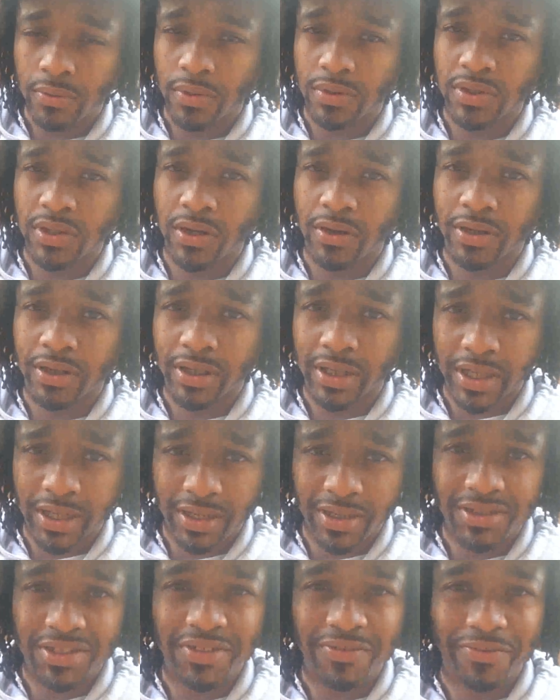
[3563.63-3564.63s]
We're talking
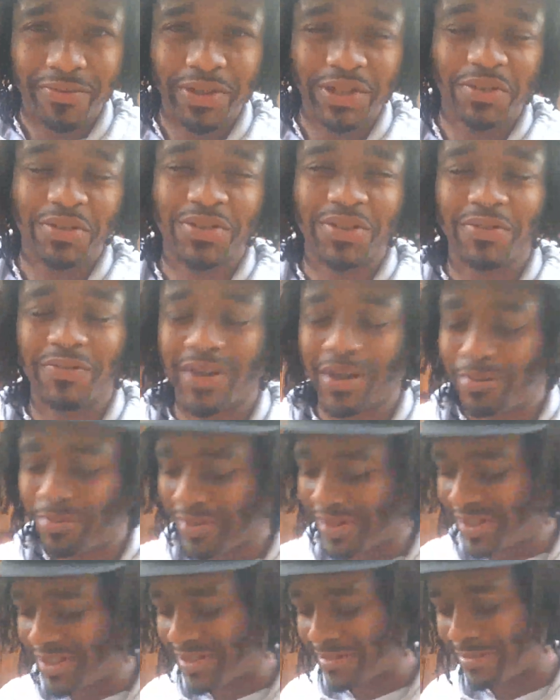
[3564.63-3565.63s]
energy, frequency,
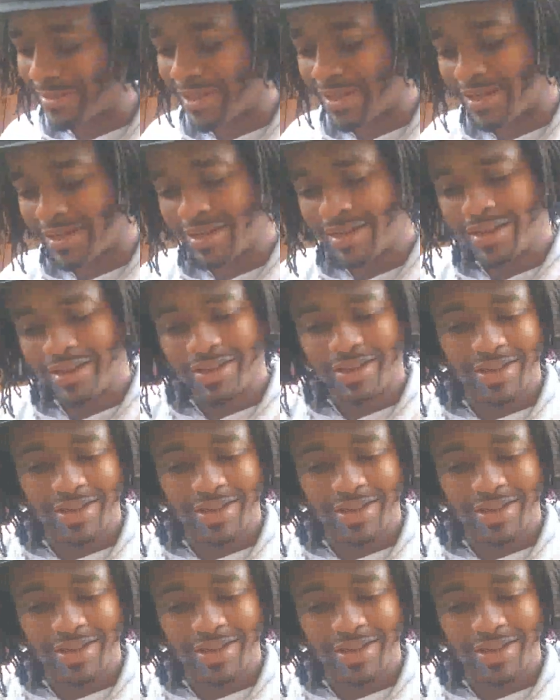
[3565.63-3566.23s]
vibration, man.